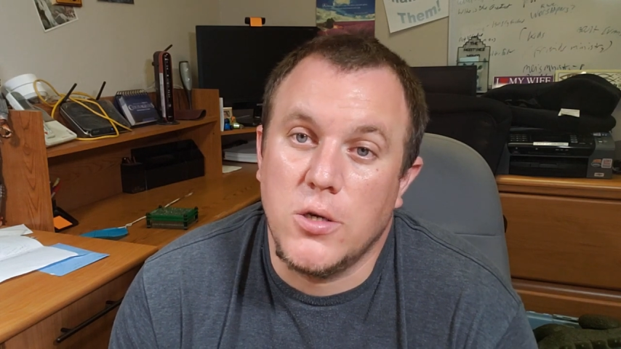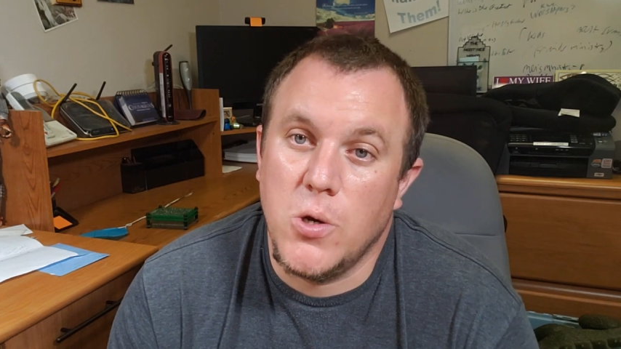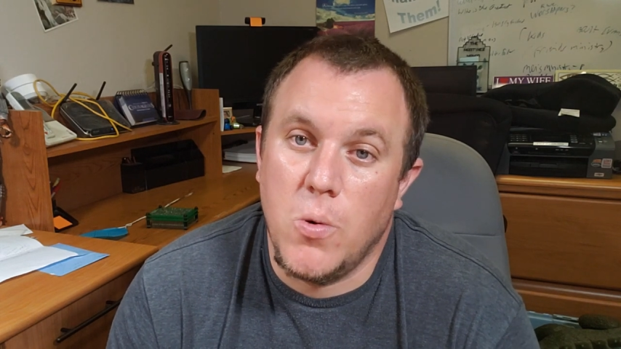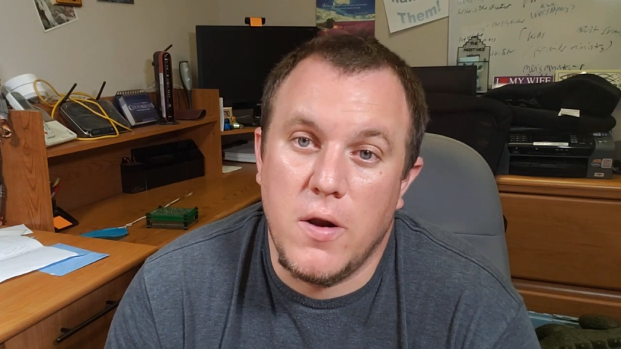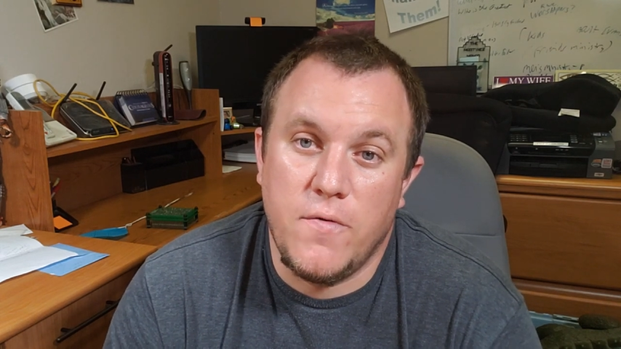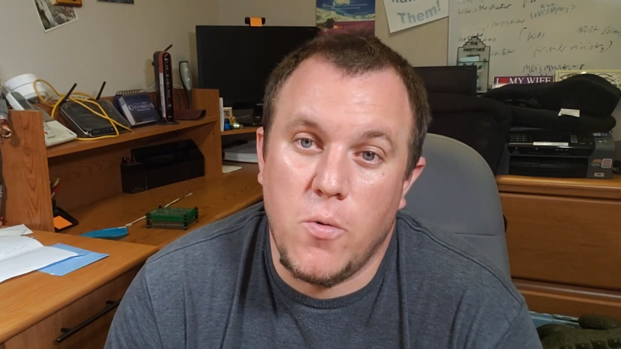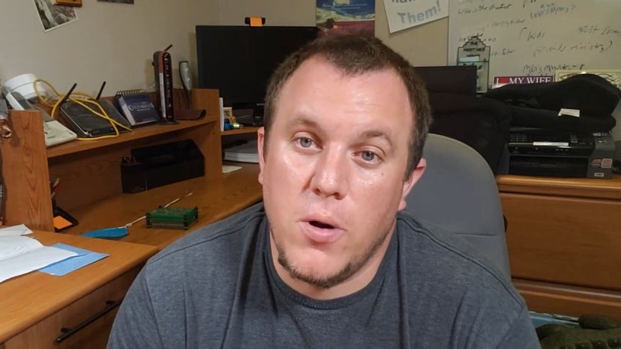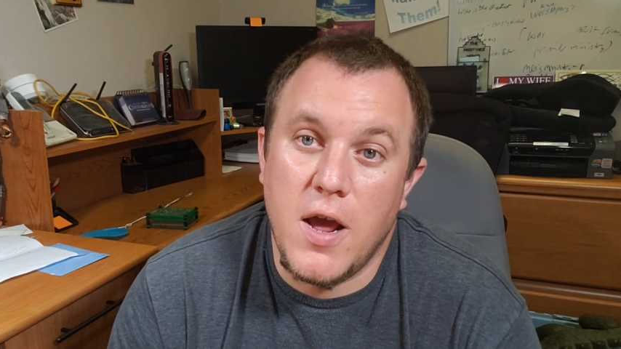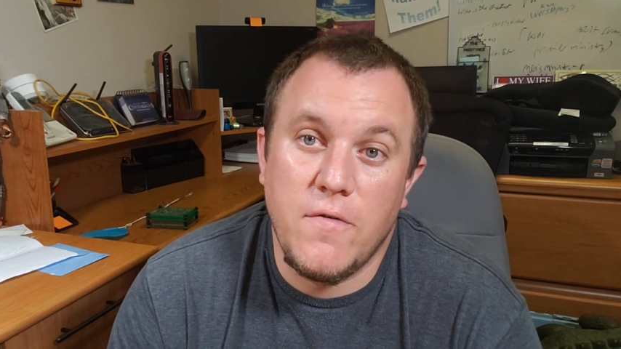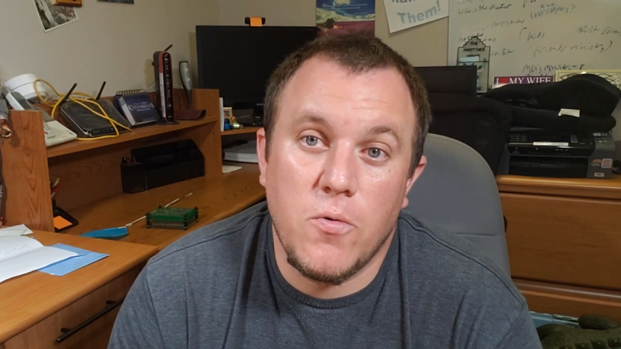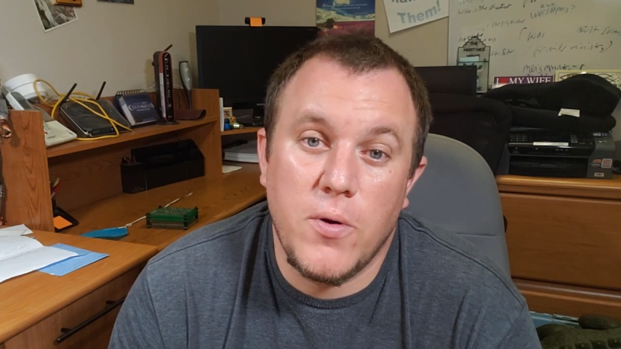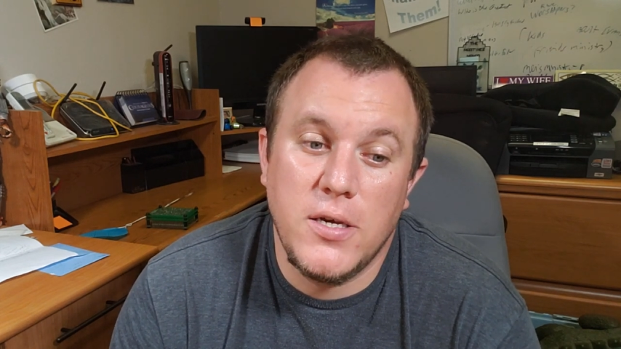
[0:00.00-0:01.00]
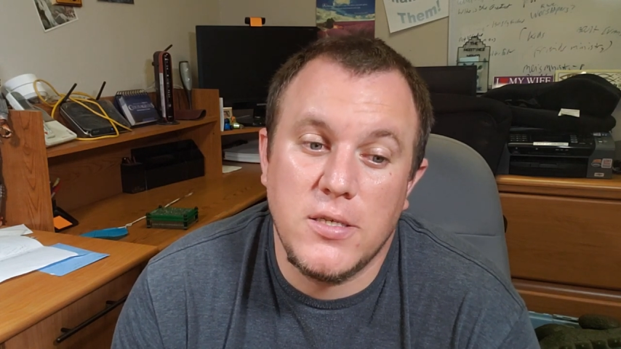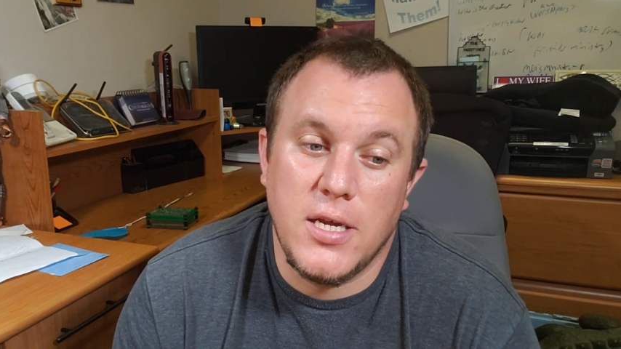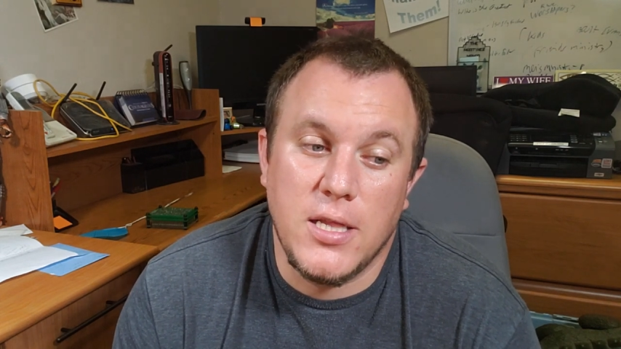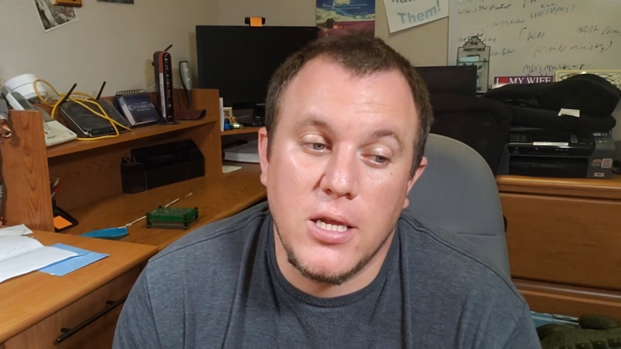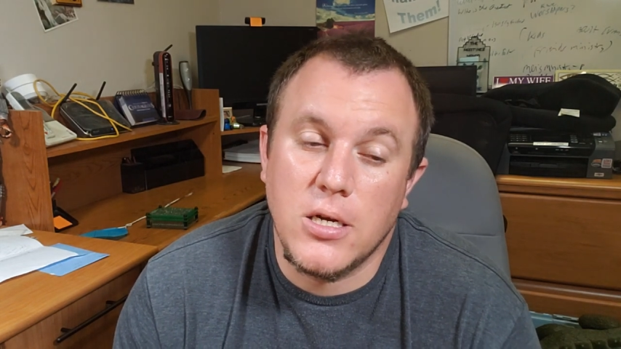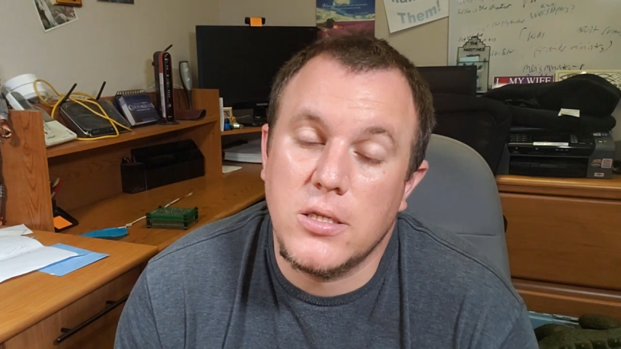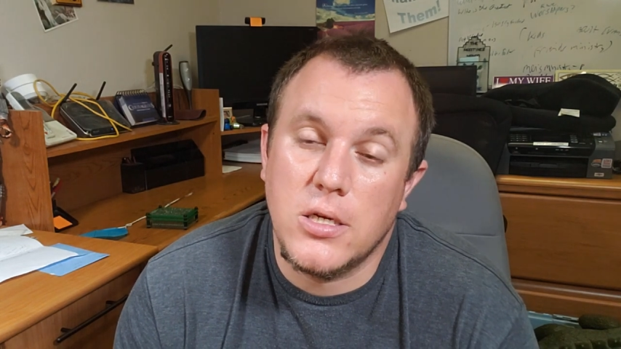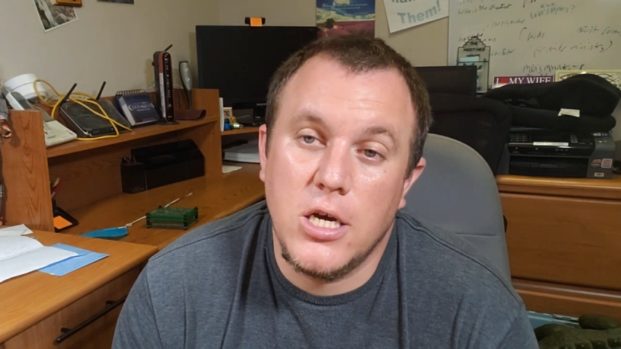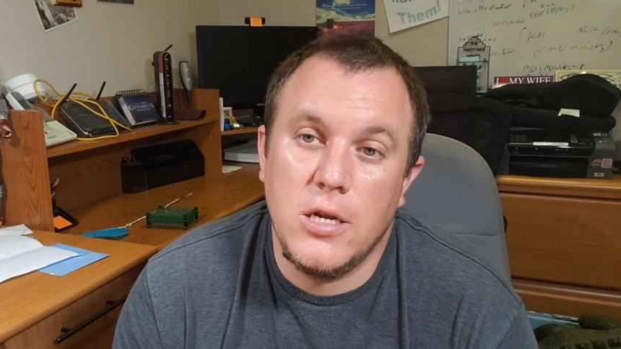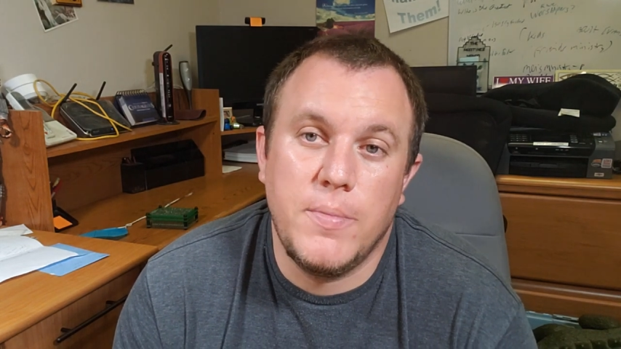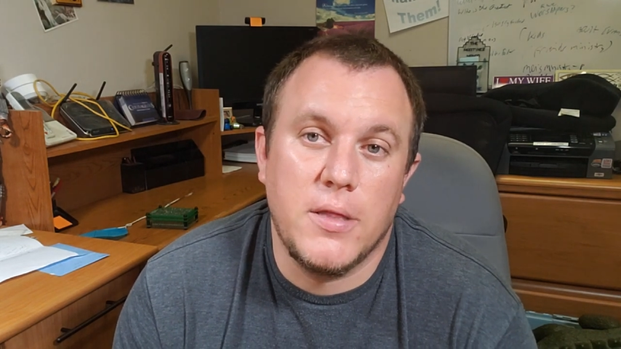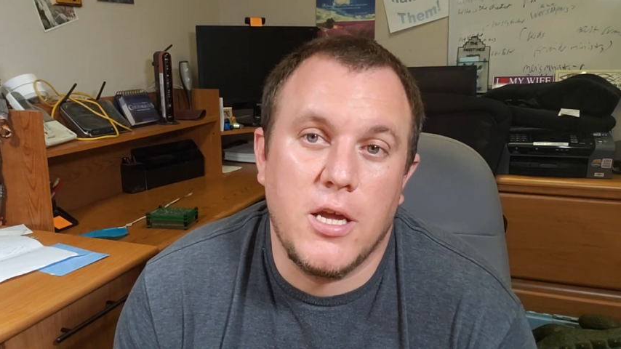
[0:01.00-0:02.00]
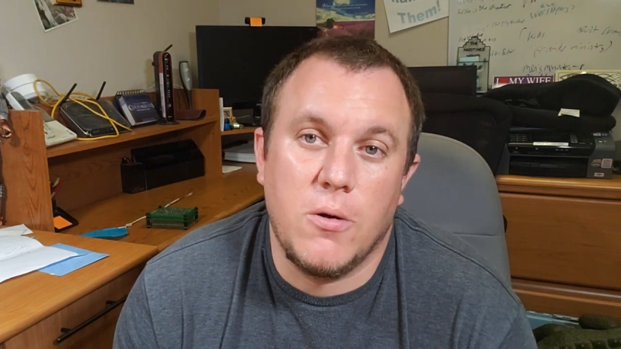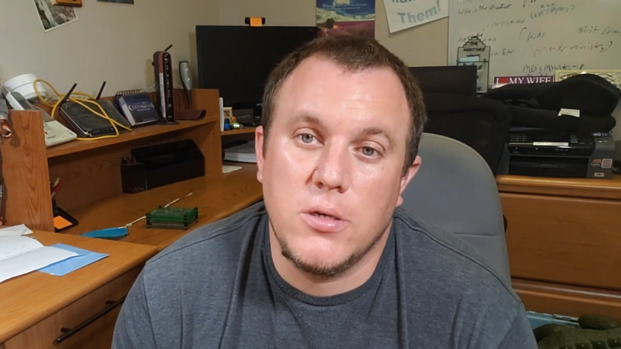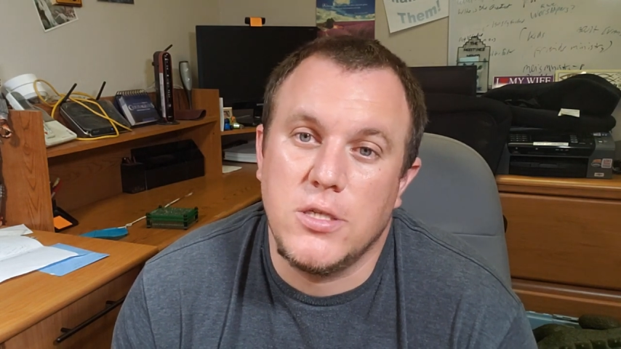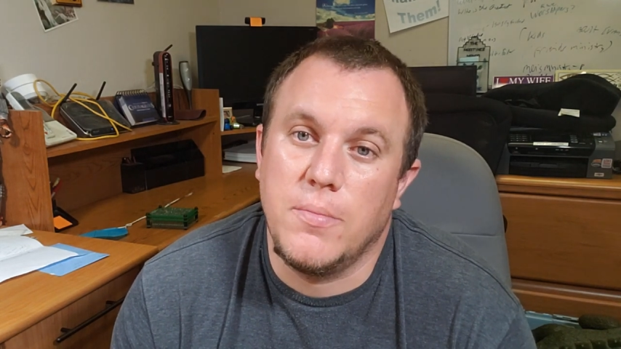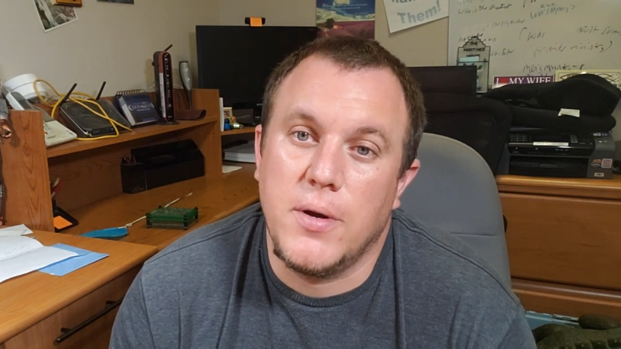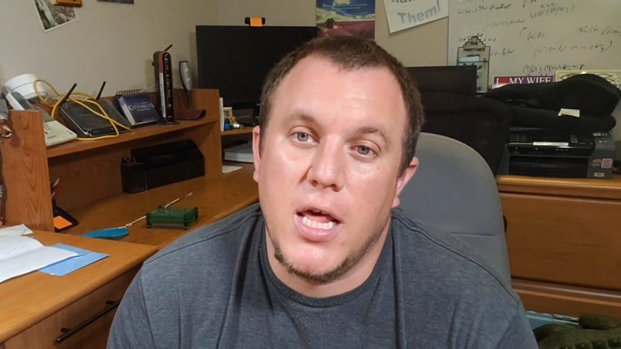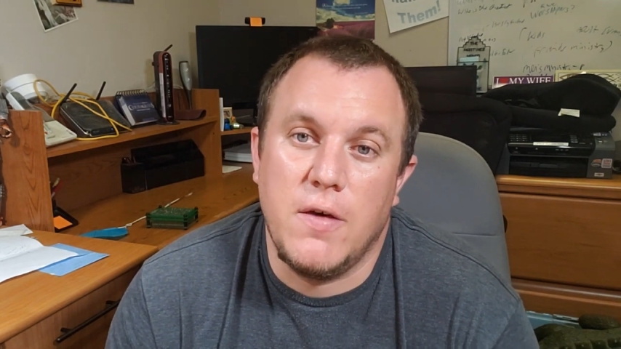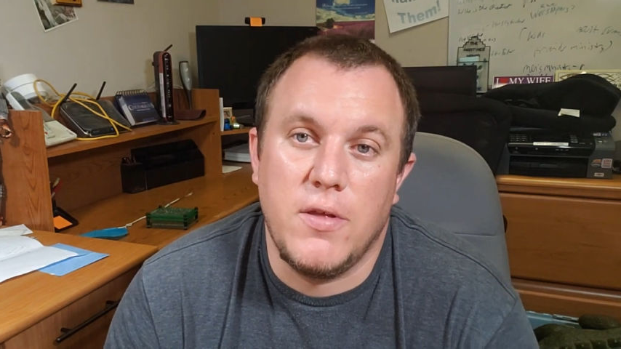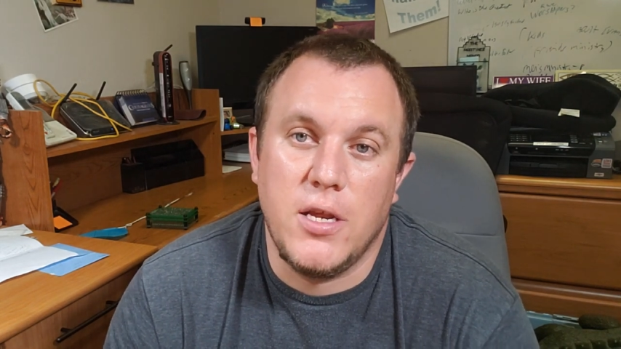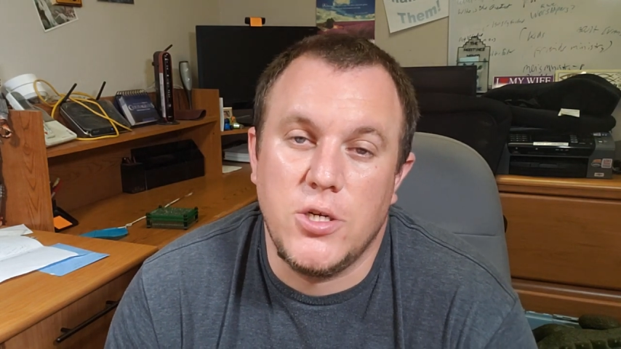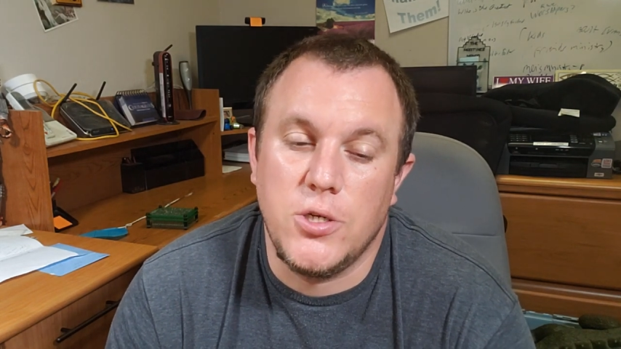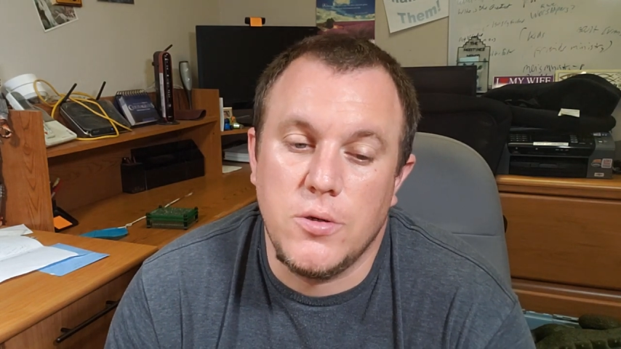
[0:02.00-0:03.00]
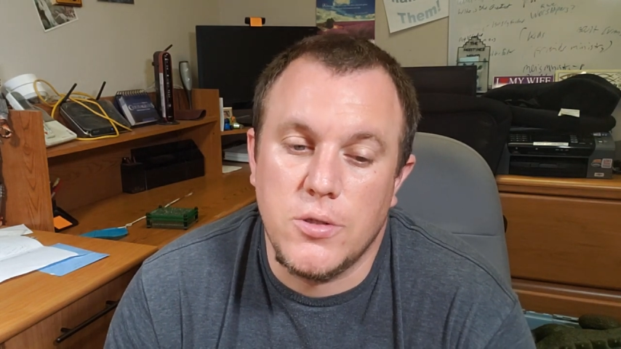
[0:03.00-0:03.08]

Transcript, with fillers: So for whatever reason, it looked good, but there was some kind of an issue.